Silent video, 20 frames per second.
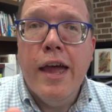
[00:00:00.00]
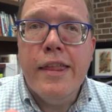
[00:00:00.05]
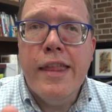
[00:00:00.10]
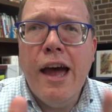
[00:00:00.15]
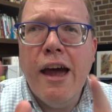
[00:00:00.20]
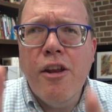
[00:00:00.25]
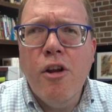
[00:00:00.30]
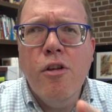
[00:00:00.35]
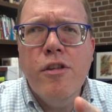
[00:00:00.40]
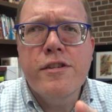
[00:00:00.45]

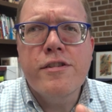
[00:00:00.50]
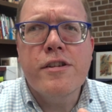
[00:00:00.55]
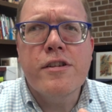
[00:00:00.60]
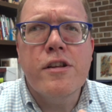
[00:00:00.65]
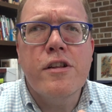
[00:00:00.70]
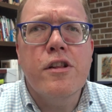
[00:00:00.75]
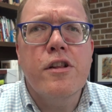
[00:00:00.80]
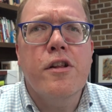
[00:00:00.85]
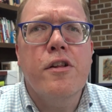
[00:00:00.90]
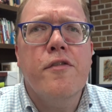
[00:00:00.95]
Now, I know this is
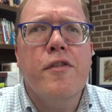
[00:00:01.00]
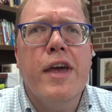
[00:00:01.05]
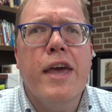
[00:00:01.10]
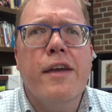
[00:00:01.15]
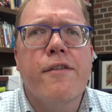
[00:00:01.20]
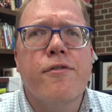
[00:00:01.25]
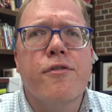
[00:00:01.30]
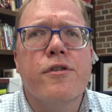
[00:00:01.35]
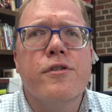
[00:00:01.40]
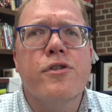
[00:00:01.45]
a little
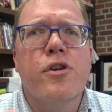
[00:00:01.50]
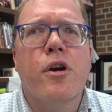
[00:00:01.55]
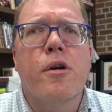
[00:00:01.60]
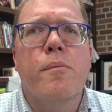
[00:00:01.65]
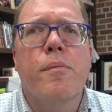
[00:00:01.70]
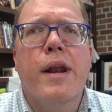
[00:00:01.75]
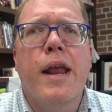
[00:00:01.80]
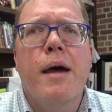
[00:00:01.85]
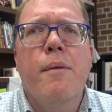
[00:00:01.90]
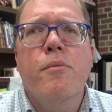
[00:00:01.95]
vague for a
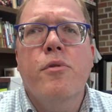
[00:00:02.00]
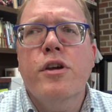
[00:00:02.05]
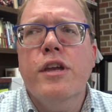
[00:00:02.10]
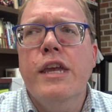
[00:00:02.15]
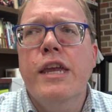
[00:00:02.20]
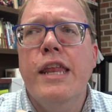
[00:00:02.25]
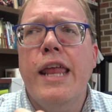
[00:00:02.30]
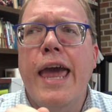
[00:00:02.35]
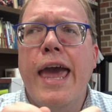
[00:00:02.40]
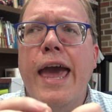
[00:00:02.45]
term, but I'm
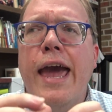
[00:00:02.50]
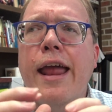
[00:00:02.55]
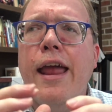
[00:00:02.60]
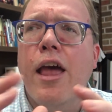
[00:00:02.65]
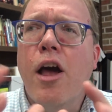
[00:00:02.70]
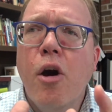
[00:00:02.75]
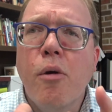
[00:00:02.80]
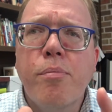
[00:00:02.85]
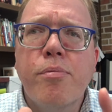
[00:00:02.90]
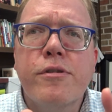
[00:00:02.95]
looking at
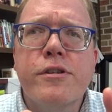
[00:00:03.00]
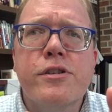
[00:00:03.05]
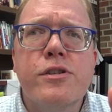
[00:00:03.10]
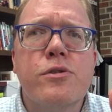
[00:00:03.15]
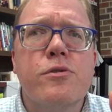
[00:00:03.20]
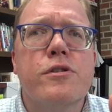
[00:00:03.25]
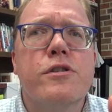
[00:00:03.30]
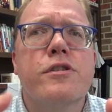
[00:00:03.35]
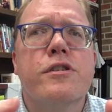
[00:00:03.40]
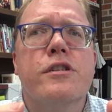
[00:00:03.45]
help
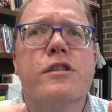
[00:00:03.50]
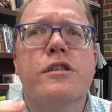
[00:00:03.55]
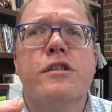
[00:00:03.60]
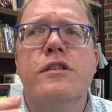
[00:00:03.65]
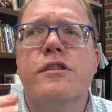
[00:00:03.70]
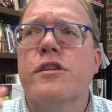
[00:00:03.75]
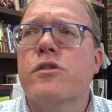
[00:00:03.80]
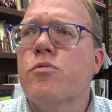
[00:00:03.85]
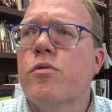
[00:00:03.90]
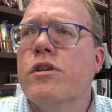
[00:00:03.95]

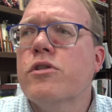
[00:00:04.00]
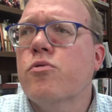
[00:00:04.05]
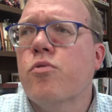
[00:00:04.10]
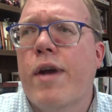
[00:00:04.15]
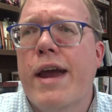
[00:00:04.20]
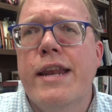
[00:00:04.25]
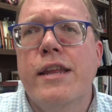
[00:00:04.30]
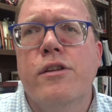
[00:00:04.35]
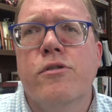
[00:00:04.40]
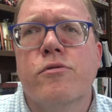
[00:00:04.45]
resources as well as
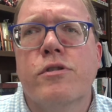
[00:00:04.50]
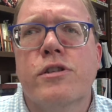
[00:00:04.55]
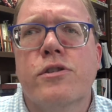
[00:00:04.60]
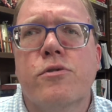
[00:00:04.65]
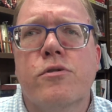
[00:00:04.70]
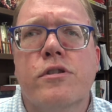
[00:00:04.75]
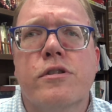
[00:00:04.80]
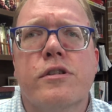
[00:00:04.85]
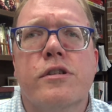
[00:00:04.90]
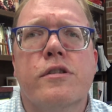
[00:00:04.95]
writing
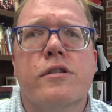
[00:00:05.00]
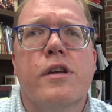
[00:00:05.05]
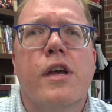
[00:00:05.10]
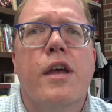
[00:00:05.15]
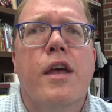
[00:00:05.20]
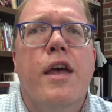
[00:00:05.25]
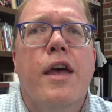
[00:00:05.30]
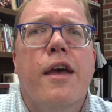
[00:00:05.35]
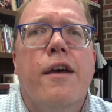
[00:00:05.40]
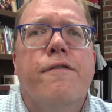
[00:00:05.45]
resources.
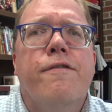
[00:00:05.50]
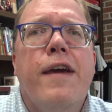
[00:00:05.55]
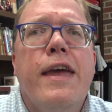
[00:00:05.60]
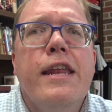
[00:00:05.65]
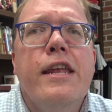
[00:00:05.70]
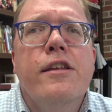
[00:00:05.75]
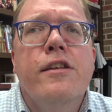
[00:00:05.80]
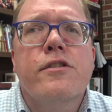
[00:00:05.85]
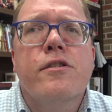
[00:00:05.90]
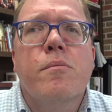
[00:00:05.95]

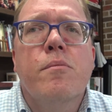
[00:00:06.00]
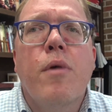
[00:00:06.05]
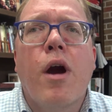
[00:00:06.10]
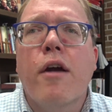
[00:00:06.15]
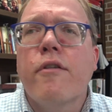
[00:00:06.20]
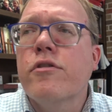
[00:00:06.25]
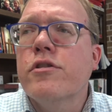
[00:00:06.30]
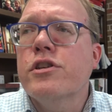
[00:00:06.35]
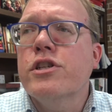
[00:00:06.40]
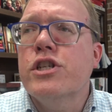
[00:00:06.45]
Fade In does a
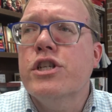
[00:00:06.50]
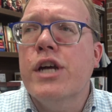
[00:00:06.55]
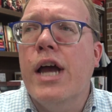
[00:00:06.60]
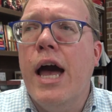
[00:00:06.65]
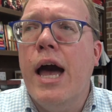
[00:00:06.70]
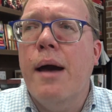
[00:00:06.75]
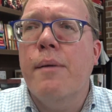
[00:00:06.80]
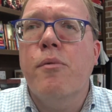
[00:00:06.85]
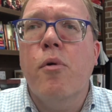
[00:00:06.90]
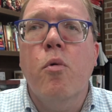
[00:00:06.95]
marvelous
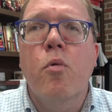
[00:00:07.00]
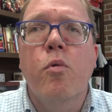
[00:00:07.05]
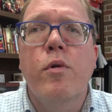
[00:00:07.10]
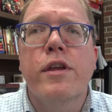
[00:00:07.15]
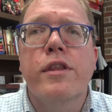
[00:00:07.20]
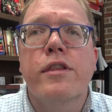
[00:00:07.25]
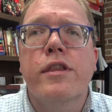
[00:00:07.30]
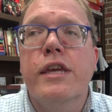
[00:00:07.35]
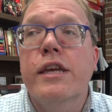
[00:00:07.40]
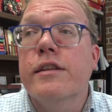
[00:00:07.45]
job
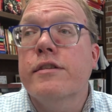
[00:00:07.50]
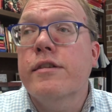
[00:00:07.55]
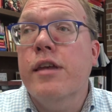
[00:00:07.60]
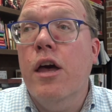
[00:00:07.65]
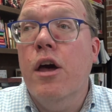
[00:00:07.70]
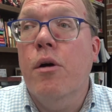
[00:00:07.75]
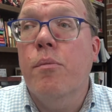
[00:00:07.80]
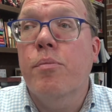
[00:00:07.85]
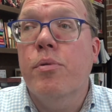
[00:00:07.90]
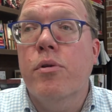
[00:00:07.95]
with its
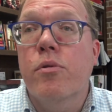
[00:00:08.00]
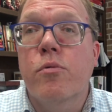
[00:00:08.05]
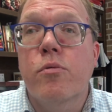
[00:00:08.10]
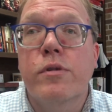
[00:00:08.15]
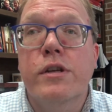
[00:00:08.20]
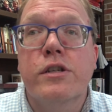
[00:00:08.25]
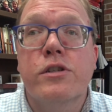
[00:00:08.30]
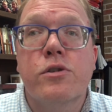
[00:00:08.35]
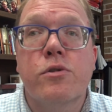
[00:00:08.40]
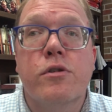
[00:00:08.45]
help
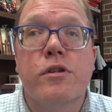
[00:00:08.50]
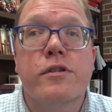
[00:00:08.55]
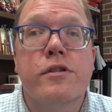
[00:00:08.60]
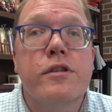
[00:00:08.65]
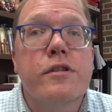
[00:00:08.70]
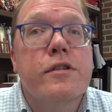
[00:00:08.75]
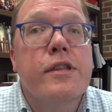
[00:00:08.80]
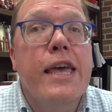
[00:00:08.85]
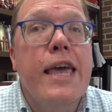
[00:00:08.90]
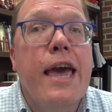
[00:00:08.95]

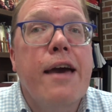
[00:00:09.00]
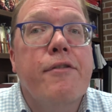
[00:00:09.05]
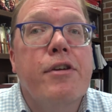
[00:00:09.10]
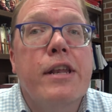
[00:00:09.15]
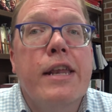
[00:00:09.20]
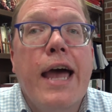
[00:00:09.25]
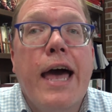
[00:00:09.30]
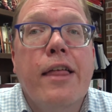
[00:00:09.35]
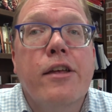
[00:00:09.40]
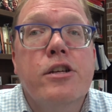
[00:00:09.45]
resources. They have
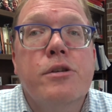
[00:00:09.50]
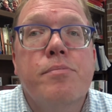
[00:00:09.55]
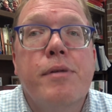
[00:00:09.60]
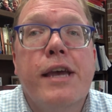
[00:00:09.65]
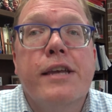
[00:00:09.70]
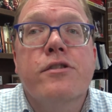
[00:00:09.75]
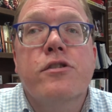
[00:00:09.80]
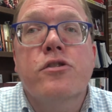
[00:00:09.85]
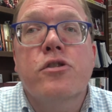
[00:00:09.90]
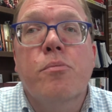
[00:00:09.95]
a knowledge
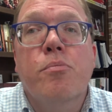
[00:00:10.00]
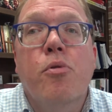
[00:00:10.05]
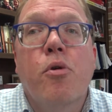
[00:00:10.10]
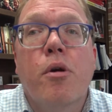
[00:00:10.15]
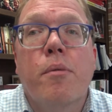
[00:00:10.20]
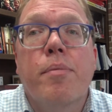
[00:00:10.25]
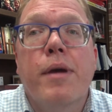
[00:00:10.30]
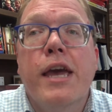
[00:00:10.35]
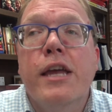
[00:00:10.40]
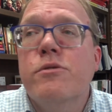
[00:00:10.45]
base and
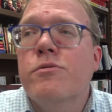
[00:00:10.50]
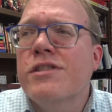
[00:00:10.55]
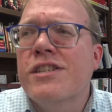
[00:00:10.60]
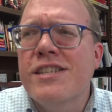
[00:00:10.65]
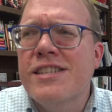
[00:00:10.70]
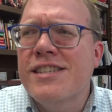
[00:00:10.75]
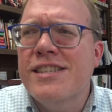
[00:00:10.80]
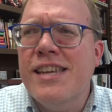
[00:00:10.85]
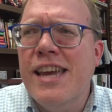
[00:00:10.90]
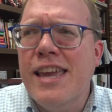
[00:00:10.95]
support page, which
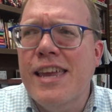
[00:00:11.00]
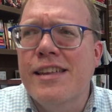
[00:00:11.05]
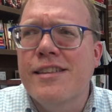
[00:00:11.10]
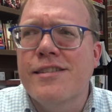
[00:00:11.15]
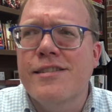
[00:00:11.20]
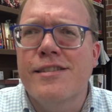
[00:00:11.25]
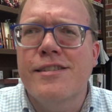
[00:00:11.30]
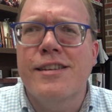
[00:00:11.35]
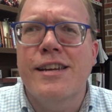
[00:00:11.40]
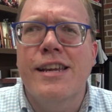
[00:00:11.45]
is
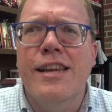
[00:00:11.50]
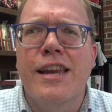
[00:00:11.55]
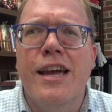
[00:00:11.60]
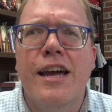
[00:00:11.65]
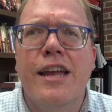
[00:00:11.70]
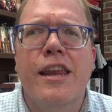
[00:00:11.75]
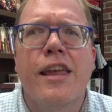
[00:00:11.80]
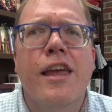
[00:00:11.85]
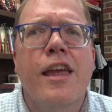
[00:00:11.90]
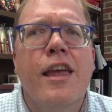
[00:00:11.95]
second to
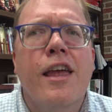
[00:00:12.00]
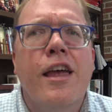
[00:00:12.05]
none.